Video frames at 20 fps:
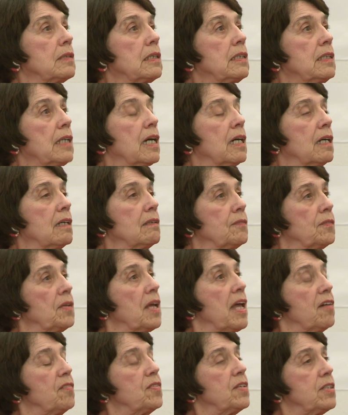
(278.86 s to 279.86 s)
Yeah,
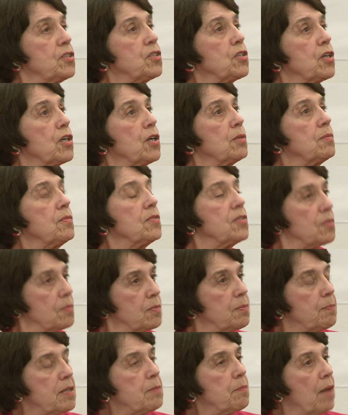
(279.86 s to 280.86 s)
heavy terms,
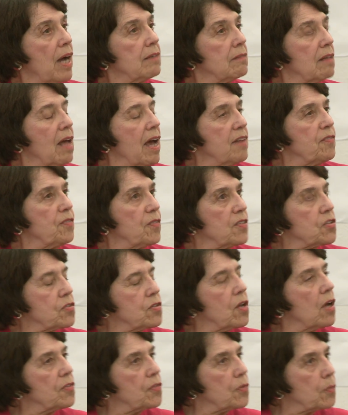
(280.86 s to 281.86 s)
be my life is
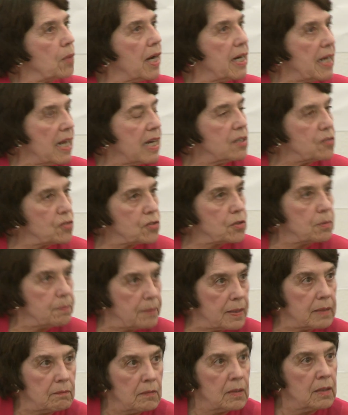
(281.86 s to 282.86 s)
not the right answer,
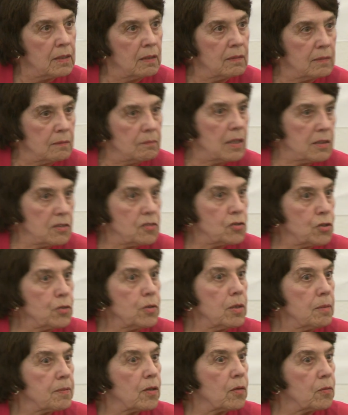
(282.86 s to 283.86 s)
but it's
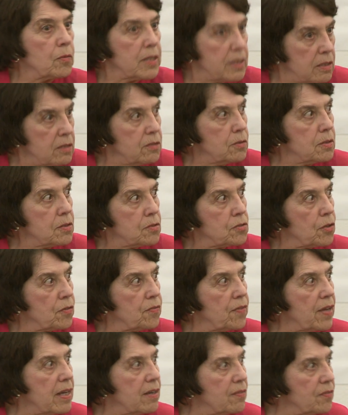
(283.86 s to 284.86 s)
doable. We could do a
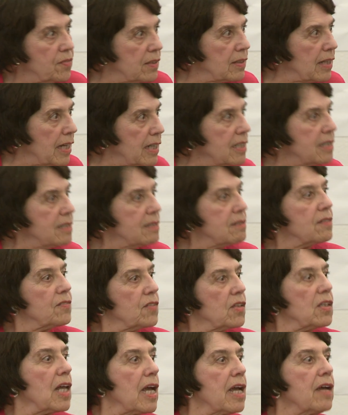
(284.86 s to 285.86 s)
survey of the ladies in
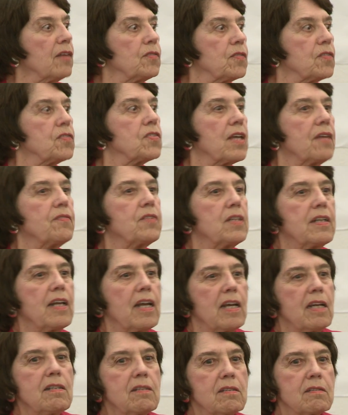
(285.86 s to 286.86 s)
the land for 7
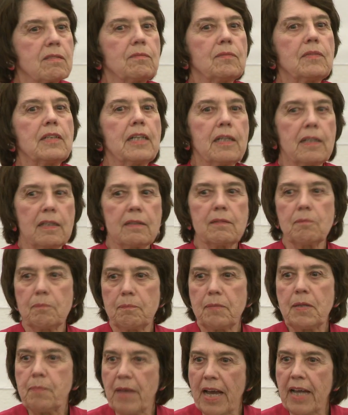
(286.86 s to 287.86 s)
days
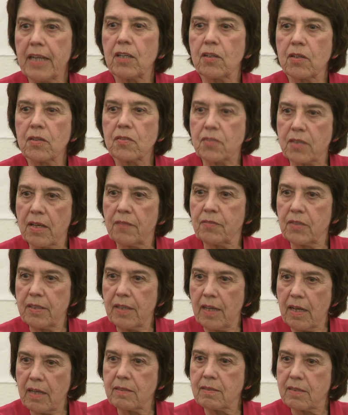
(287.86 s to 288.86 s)
and be back here at 7
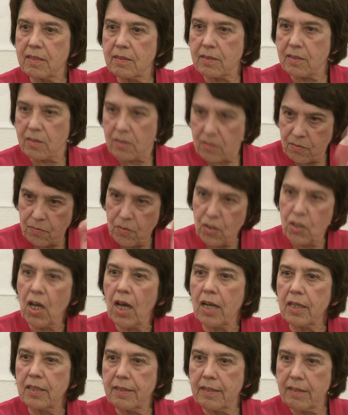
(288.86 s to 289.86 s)
days. He says, you
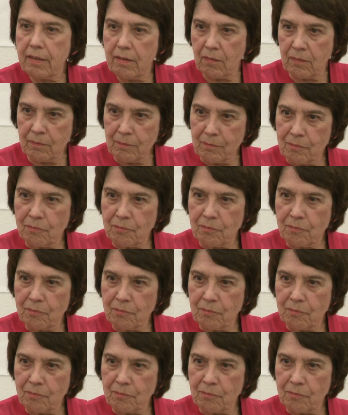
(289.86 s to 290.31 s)
got a deal.